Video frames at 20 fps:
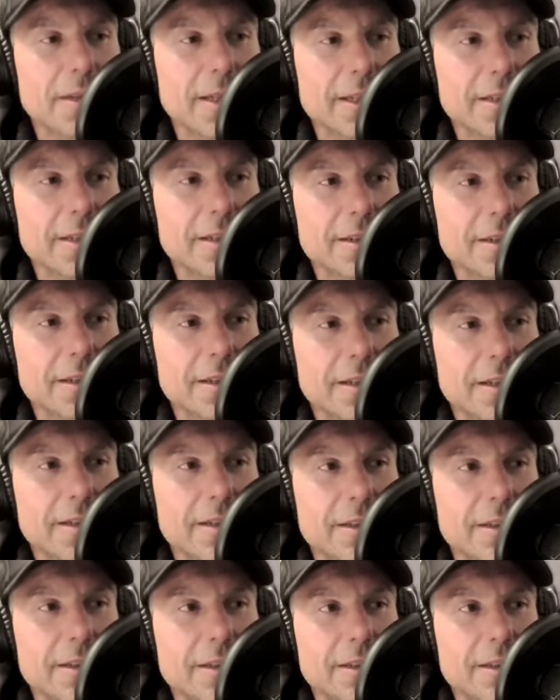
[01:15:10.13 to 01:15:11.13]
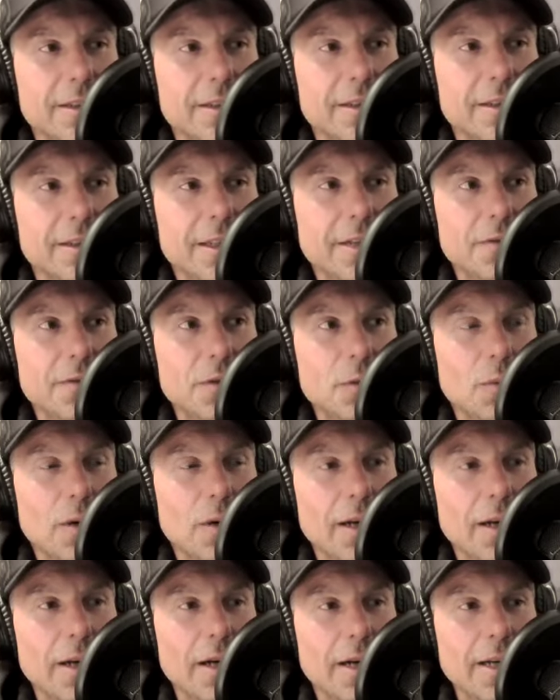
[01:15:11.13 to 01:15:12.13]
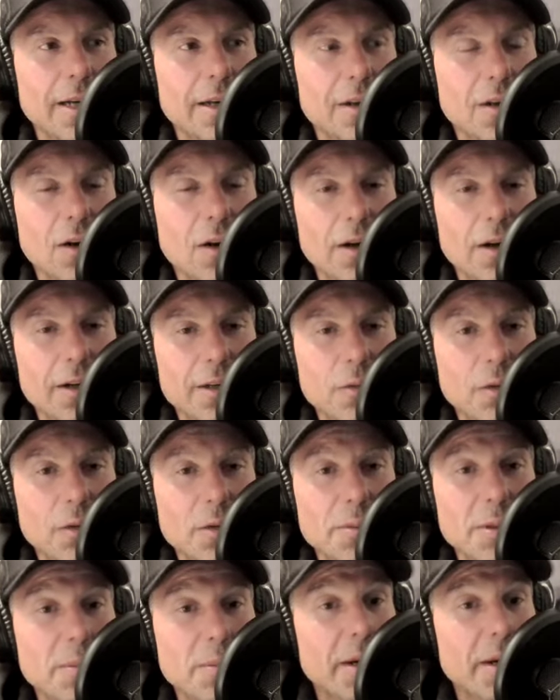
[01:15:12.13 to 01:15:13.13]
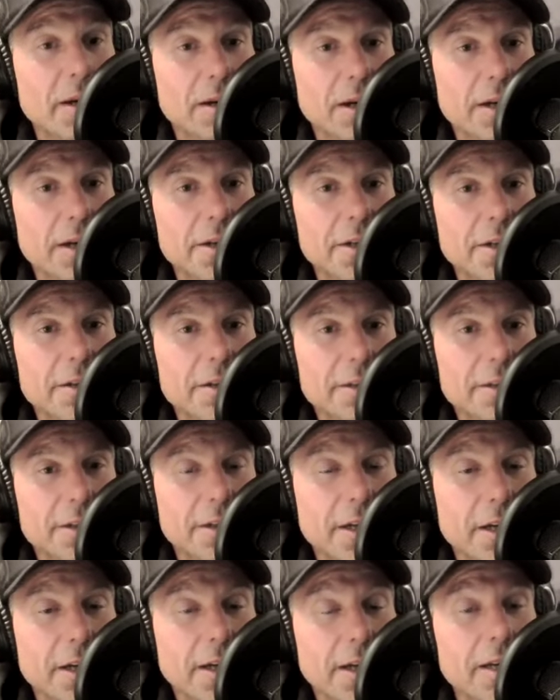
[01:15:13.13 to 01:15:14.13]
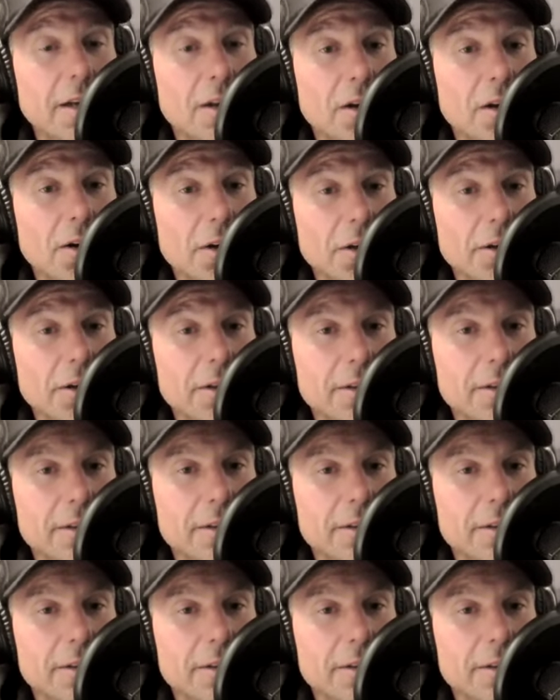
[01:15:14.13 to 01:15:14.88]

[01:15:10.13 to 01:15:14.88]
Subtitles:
Like you're gonna, if you want to hunt longer, you want to be a better hunter, you got to hunt longer.